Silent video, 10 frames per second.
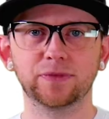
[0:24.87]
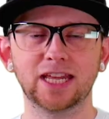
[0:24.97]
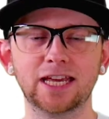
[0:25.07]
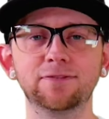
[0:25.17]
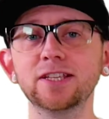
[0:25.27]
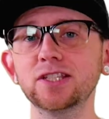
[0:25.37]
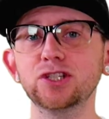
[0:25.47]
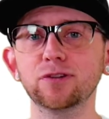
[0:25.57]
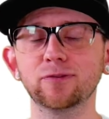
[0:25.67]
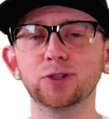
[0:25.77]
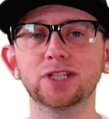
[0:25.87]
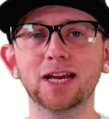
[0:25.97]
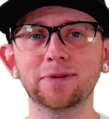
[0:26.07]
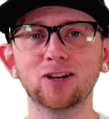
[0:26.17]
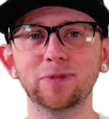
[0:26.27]
If this is your first
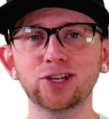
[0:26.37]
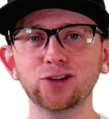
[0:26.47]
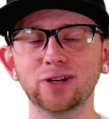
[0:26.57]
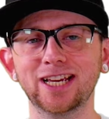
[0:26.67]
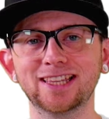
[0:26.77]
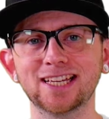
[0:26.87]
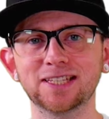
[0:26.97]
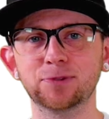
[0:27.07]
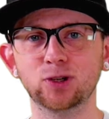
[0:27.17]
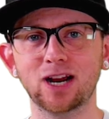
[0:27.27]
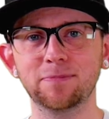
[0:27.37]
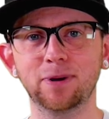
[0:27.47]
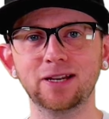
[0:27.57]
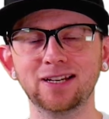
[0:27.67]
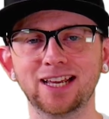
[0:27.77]
time here, make sure to hit that subscribe
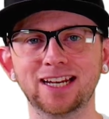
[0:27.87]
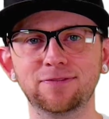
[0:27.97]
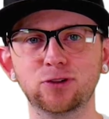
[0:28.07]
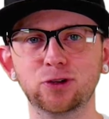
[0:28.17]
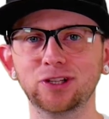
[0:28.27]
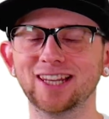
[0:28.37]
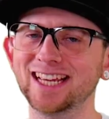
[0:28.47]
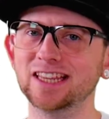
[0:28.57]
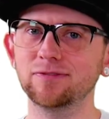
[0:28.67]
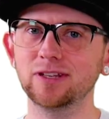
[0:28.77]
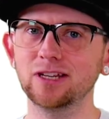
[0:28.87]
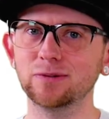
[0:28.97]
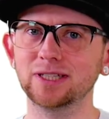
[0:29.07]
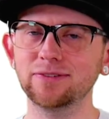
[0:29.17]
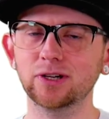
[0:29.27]
button, and if you could, like the video
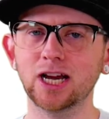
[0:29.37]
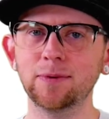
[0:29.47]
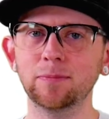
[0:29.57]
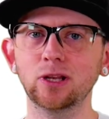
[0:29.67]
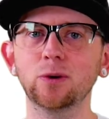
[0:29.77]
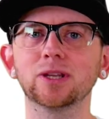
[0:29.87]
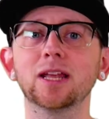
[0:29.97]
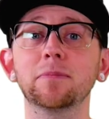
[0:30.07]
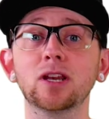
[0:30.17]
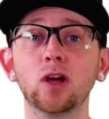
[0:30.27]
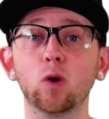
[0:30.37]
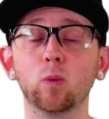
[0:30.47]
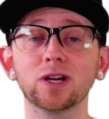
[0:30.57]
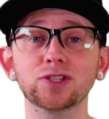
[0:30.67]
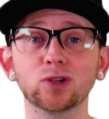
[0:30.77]
and leave a comment below and let me know
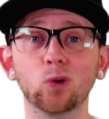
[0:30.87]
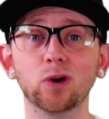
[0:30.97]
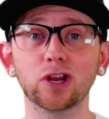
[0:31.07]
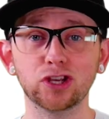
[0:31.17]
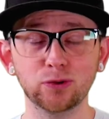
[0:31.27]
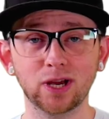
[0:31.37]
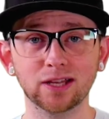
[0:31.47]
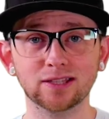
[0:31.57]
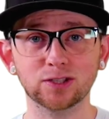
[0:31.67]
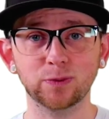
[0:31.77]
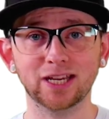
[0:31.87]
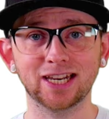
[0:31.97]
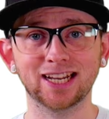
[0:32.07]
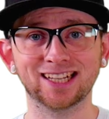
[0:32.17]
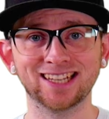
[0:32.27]
what score you got this
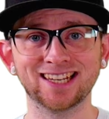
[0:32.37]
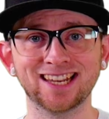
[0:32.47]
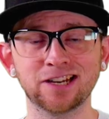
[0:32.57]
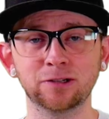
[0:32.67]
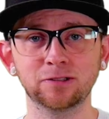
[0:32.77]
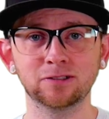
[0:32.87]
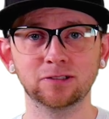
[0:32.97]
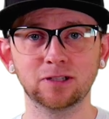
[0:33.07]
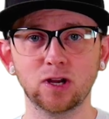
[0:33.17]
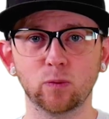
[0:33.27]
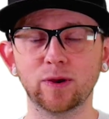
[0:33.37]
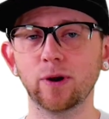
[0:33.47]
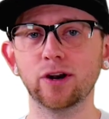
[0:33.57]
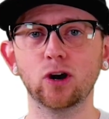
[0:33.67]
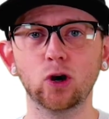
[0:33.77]
weekend at Glendale. We
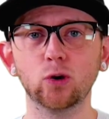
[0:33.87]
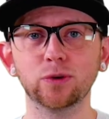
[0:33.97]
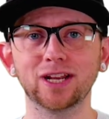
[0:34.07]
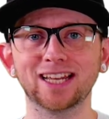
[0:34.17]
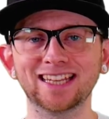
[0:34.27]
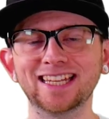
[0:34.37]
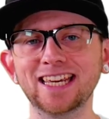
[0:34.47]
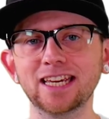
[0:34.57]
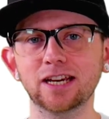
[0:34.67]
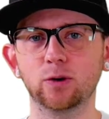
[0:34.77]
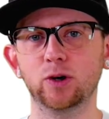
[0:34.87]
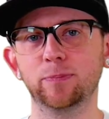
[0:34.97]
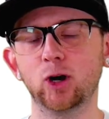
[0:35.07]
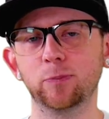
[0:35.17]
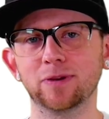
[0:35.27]
run our own league on
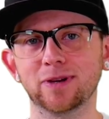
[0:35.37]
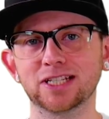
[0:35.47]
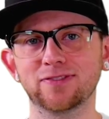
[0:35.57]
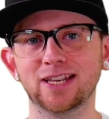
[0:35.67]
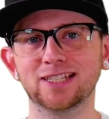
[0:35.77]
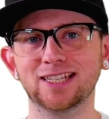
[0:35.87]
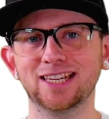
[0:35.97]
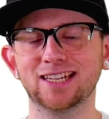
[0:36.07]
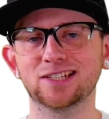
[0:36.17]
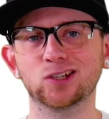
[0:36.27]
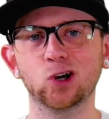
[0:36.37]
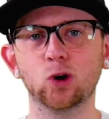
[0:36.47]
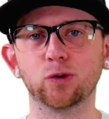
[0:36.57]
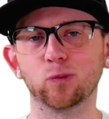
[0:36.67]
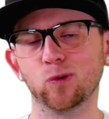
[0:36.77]
PulpMX Fantasy. It is
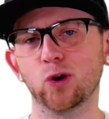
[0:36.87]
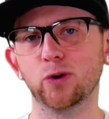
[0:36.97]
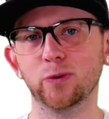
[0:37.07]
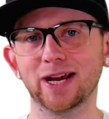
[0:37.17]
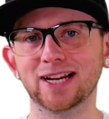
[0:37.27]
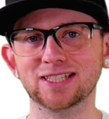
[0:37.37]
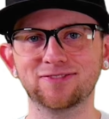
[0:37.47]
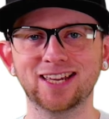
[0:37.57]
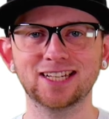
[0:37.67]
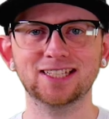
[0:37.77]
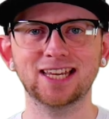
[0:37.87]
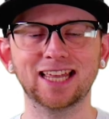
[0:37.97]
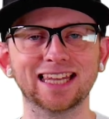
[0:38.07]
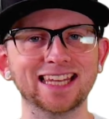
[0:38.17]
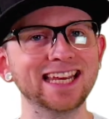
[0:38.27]
called RotoX Fantasy.
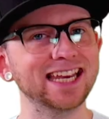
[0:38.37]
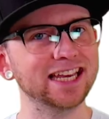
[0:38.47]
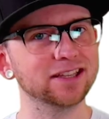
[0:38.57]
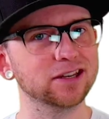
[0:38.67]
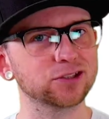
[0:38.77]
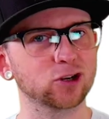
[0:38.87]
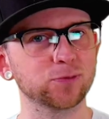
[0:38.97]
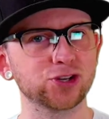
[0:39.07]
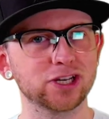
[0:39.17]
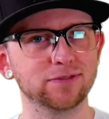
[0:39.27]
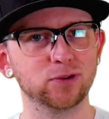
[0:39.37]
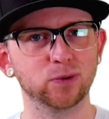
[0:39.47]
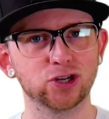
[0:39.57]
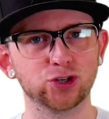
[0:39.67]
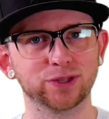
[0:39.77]
Link in the description if you
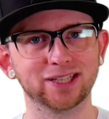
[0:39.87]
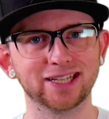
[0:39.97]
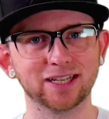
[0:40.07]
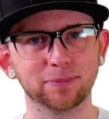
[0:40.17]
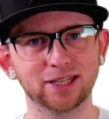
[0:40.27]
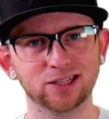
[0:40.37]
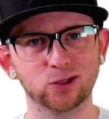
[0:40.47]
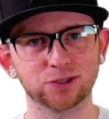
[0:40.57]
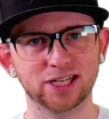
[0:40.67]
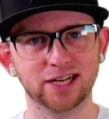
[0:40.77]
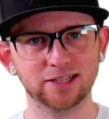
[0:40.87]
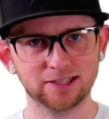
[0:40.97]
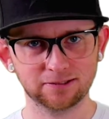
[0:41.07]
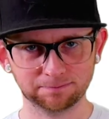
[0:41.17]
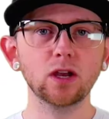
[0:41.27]
want to join the league and play alongside us.